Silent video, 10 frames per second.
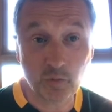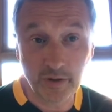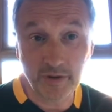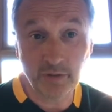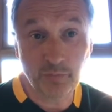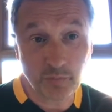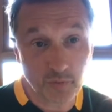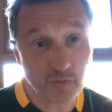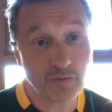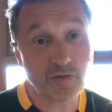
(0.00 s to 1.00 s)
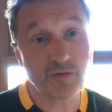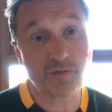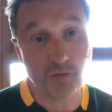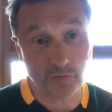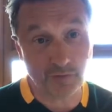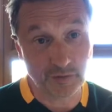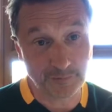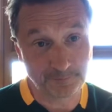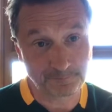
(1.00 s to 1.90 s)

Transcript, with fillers: will prove fruitful.